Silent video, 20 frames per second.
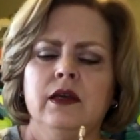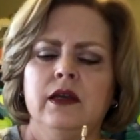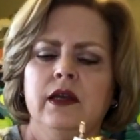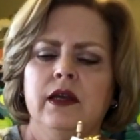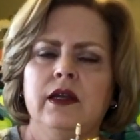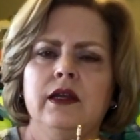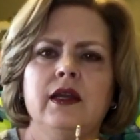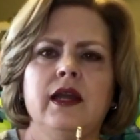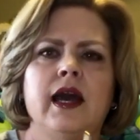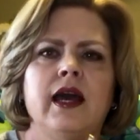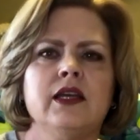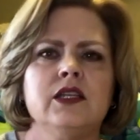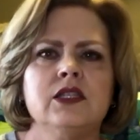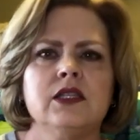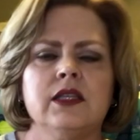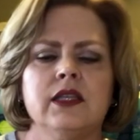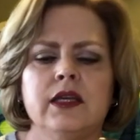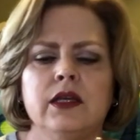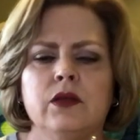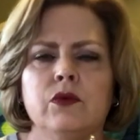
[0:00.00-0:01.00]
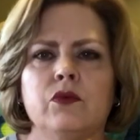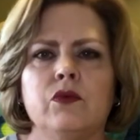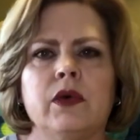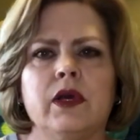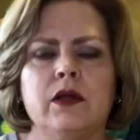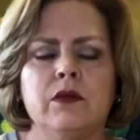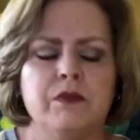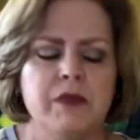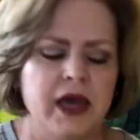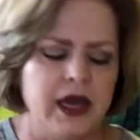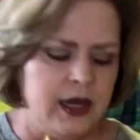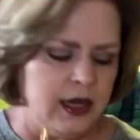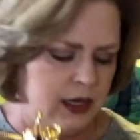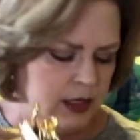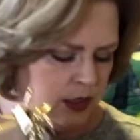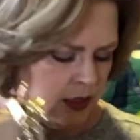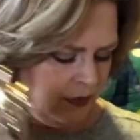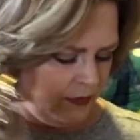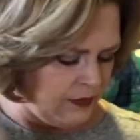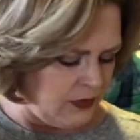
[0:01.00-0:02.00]
and nicely and well
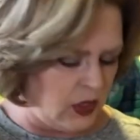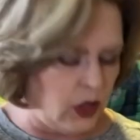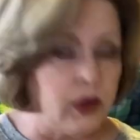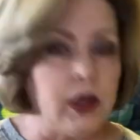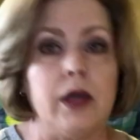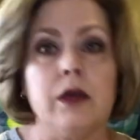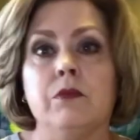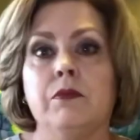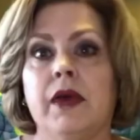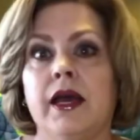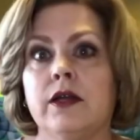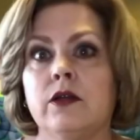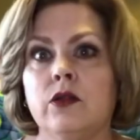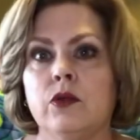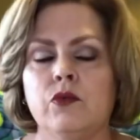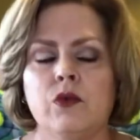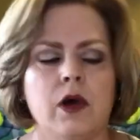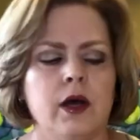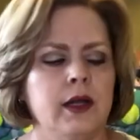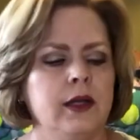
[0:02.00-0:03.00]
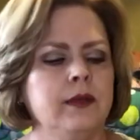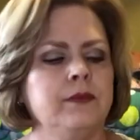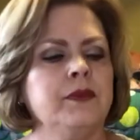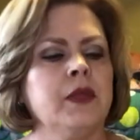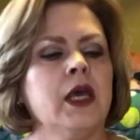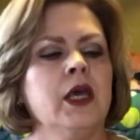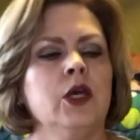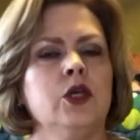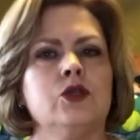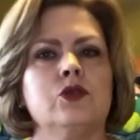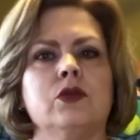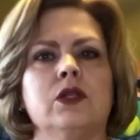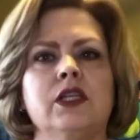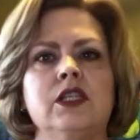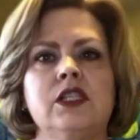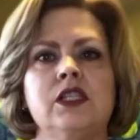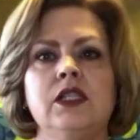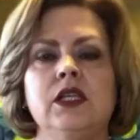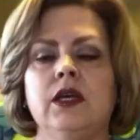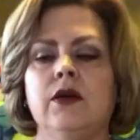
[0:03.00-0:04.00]
made. Okay, back to the wallet. So
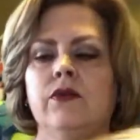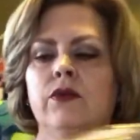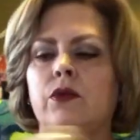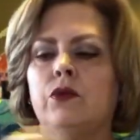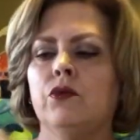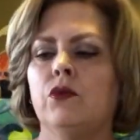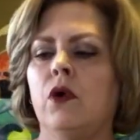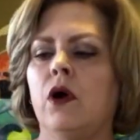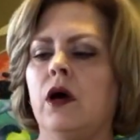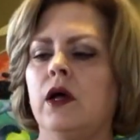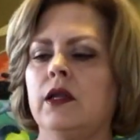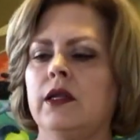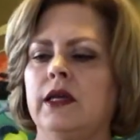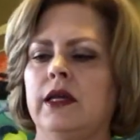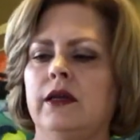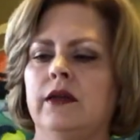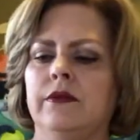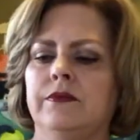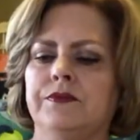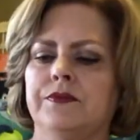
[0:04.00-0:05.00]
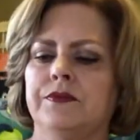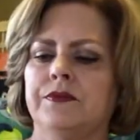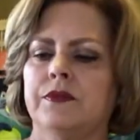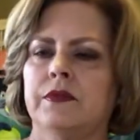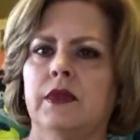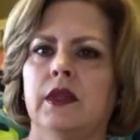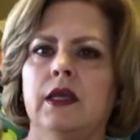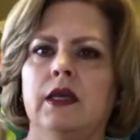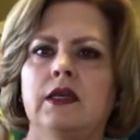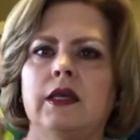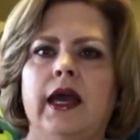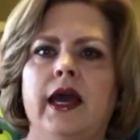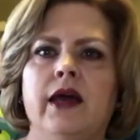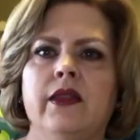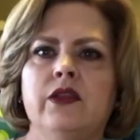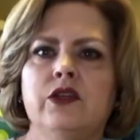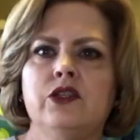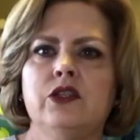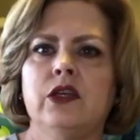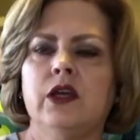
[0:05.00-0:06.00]
let's see if the wallet, how this